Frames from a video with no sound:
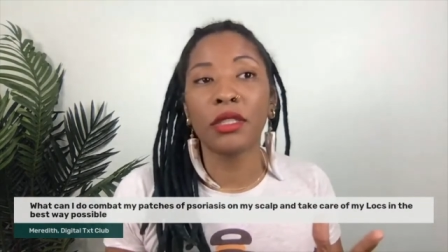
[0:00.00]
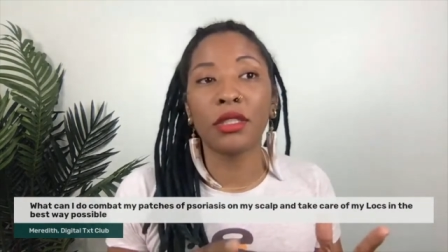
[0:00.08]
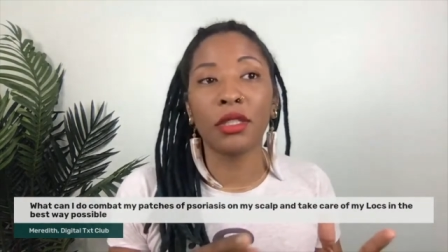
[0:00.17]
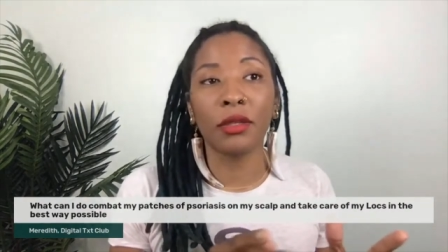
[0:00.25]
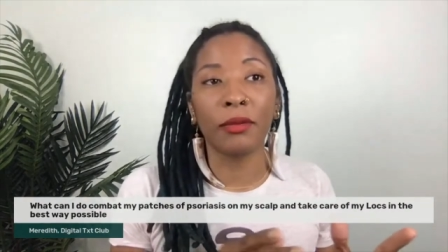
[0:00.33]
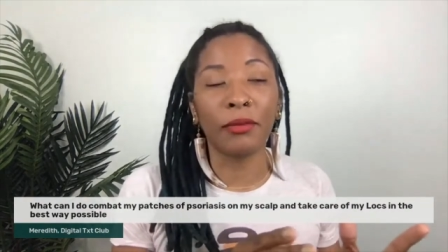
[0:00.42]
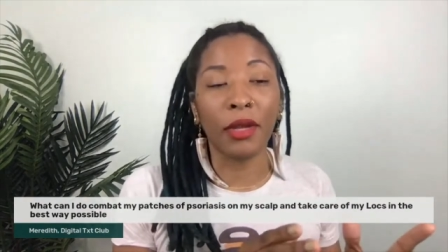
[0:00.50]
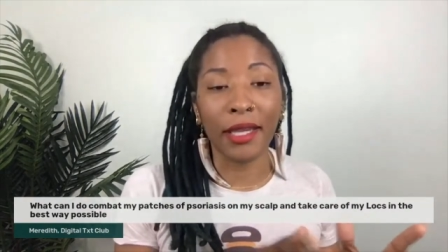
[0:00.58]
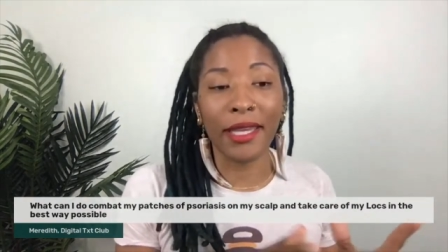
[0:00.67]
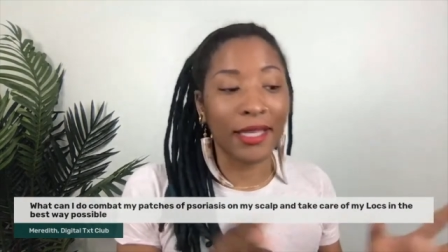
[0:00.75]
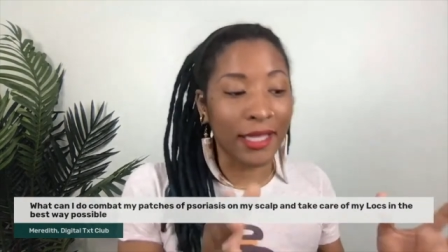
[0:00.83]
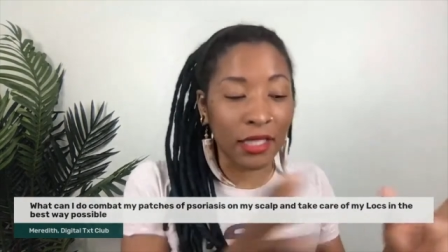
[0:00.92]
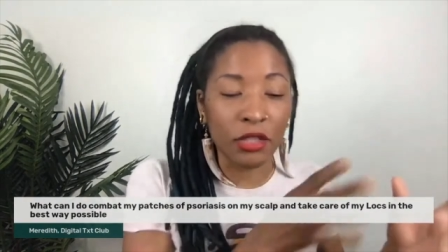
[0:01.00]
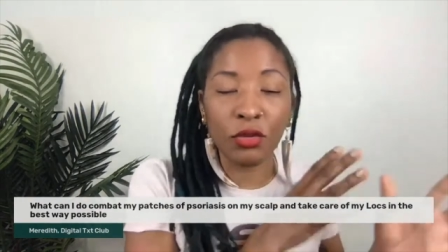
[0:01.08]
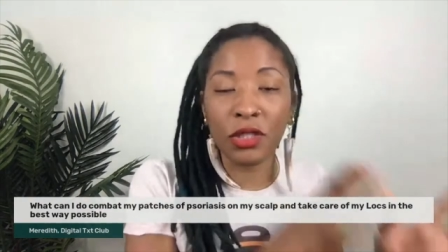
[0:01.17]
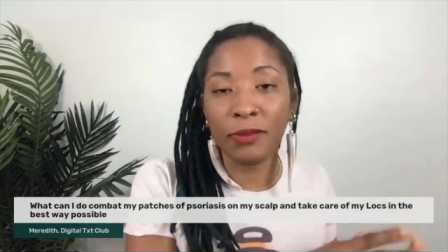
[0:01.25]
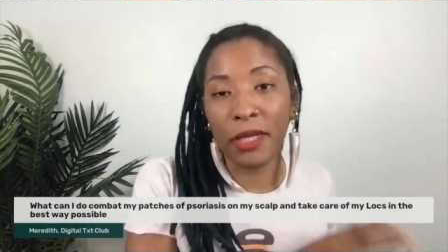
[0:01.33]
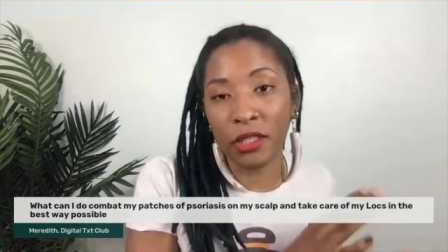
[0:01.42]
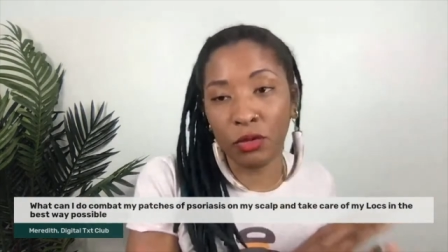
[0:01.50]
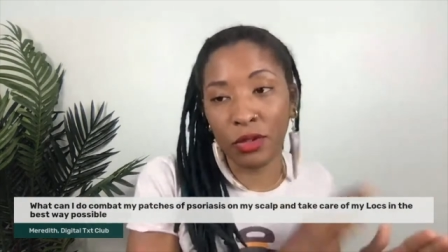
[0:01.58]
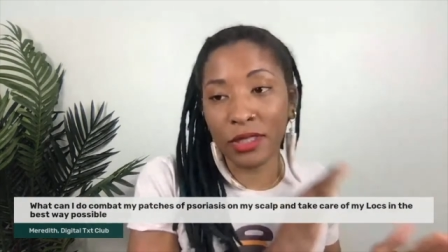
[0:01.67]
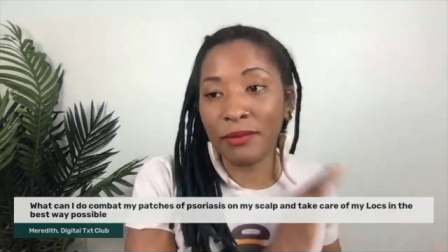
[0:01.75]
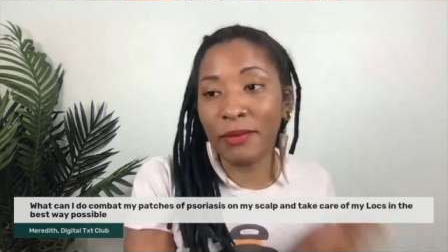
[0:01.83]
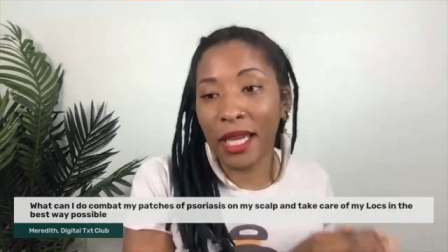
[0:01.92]
to again get to a space where
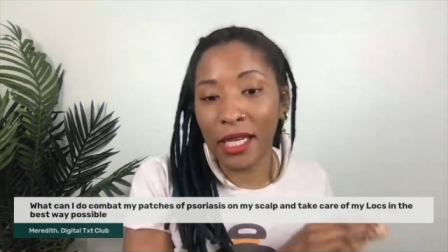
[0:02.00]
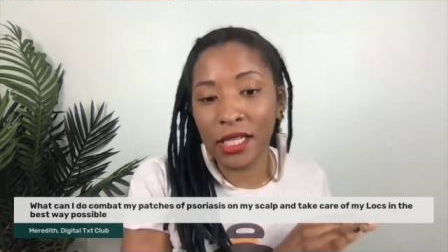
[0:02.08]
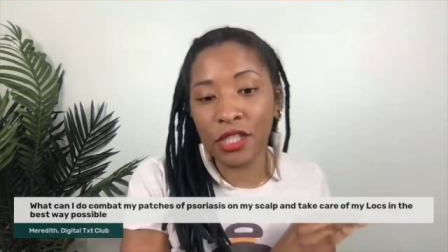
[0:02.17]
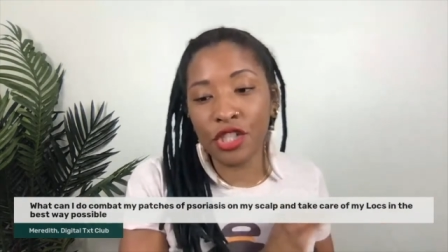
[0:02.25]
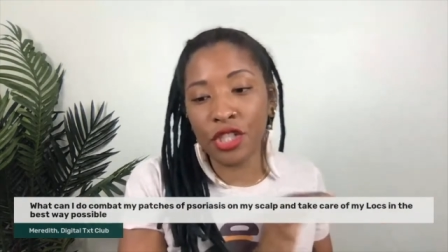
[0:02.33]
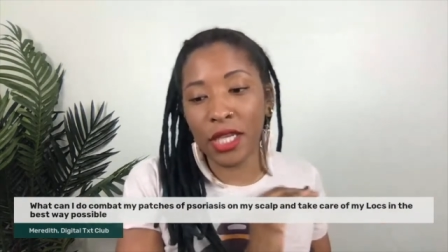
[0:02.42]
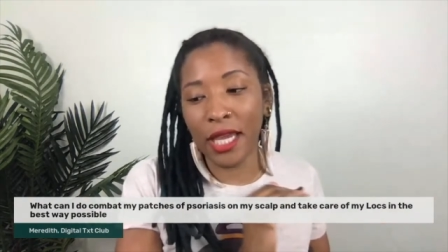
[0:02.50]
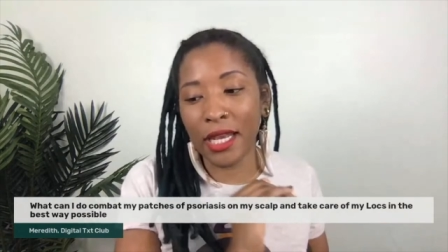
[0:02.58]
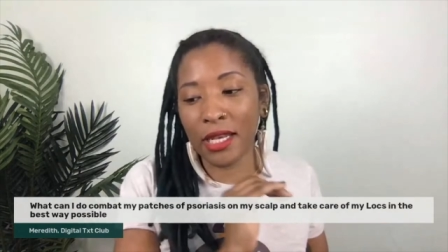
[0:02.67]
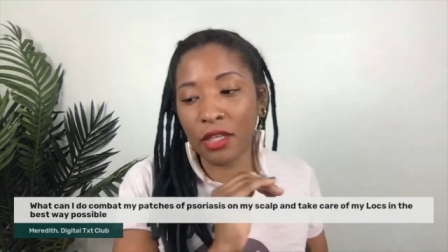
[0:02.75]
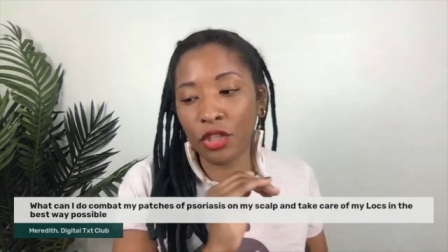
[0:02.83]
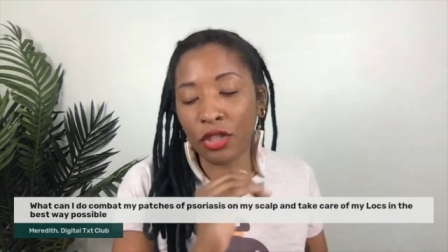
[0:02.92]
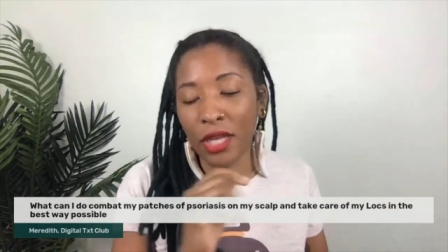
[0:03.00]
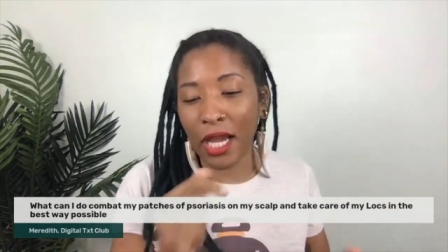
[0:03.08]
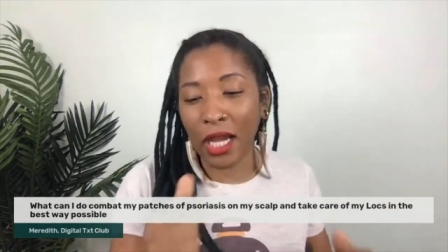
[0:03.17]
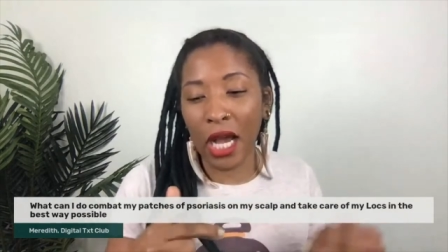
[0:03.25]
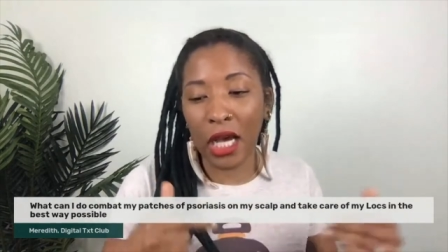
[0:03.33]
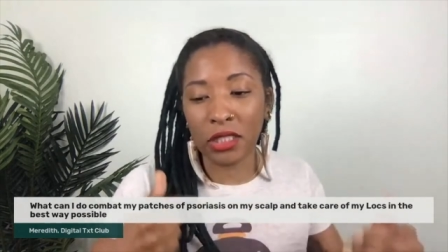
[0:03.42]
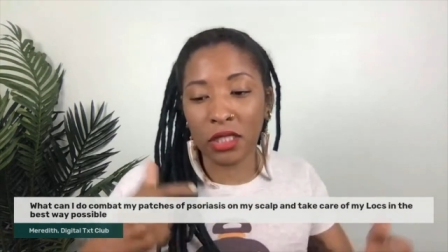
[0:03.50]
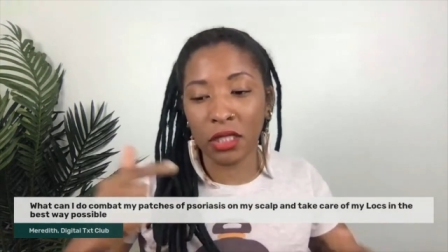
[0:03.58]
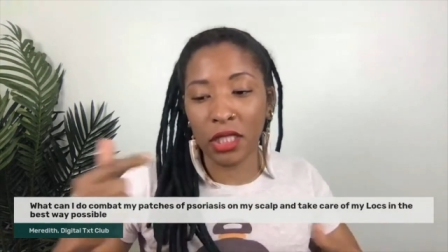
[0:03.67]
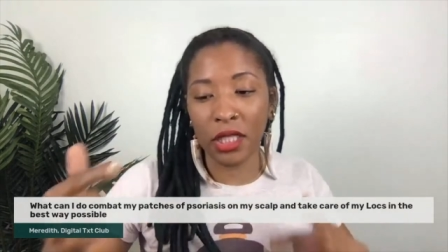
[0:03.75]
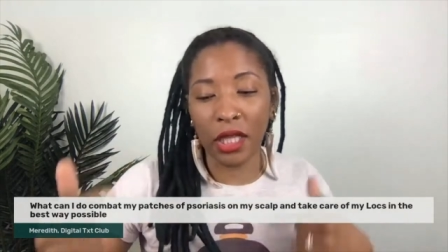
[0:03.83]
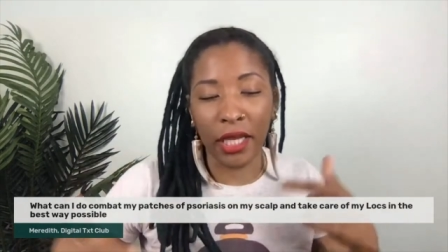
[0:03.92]
it's managed and you're not
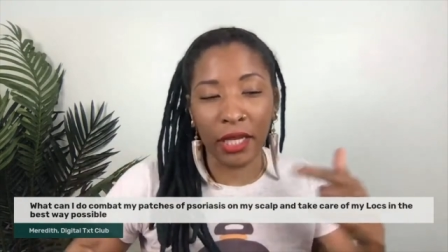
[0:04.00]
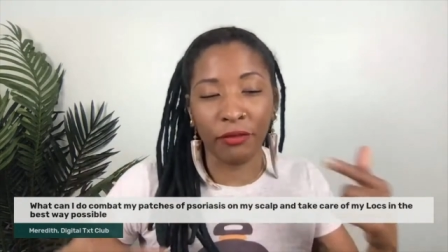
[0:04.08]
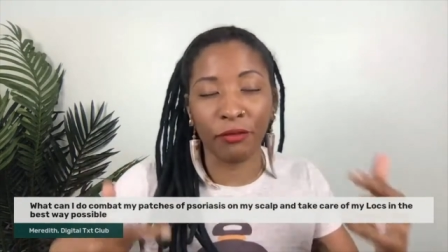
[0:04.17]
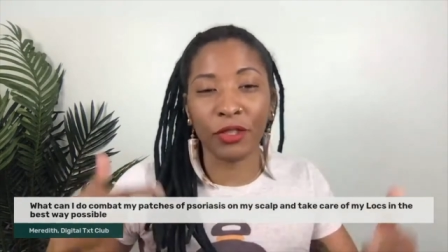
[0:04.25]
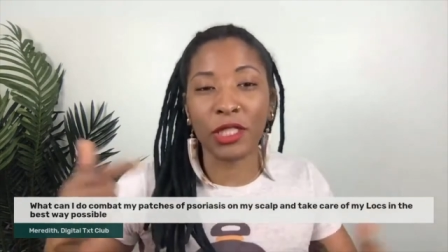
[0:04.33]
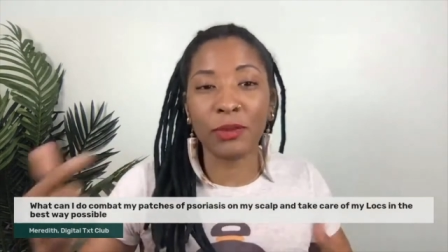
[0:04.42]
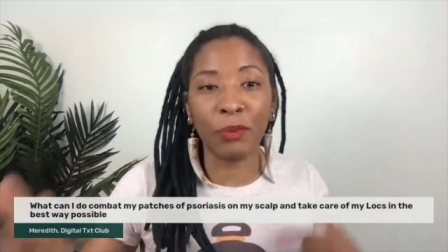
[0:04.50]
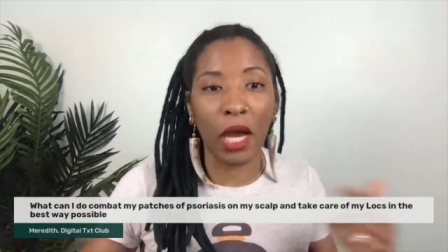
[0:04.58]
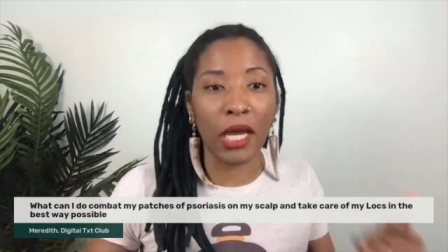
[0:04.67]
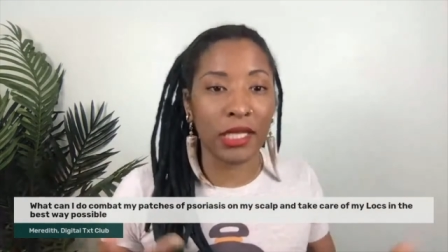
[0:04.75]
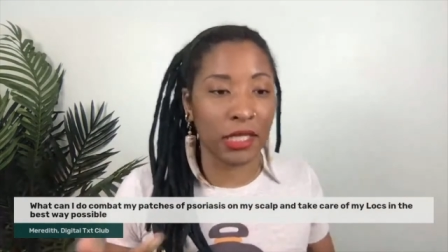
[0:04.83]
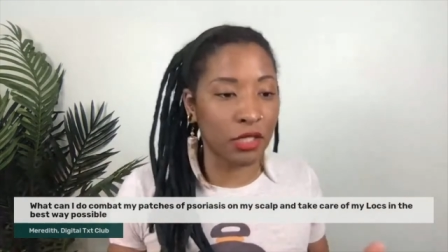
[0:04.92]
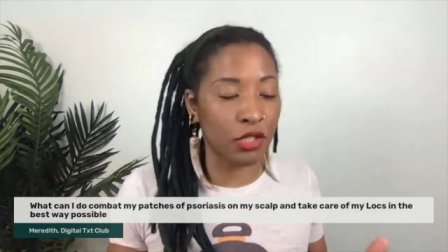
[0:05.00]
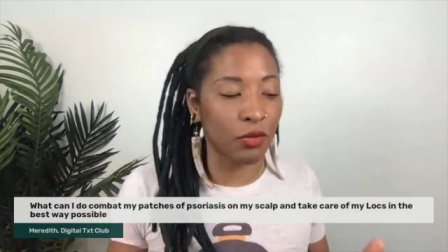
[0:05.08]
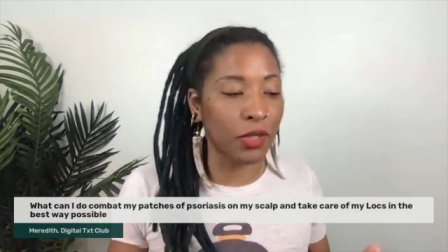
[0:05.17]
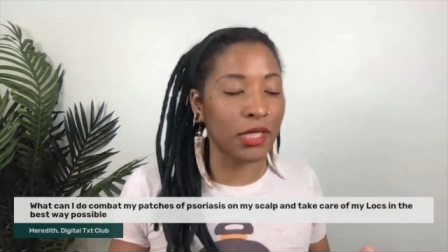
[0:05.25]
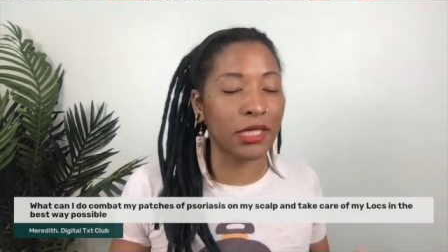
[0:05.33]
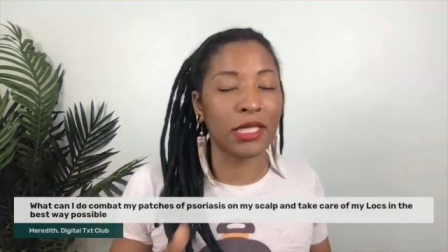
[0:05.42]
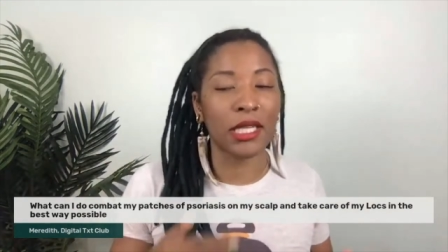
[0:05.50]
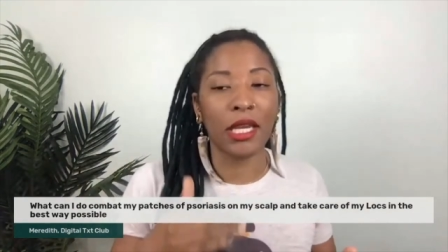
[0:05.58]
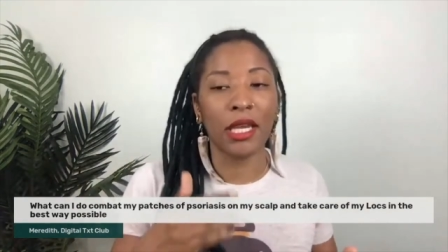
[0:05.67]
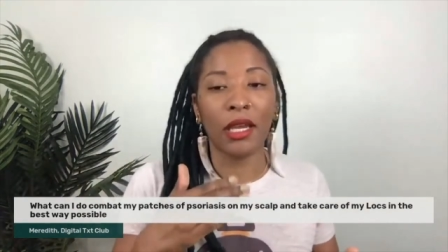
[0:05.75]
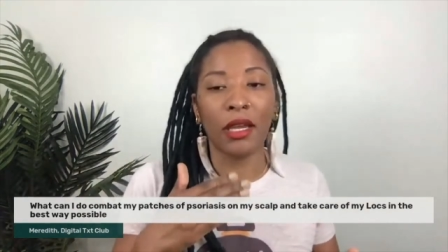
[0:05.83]
constantly like responding to it.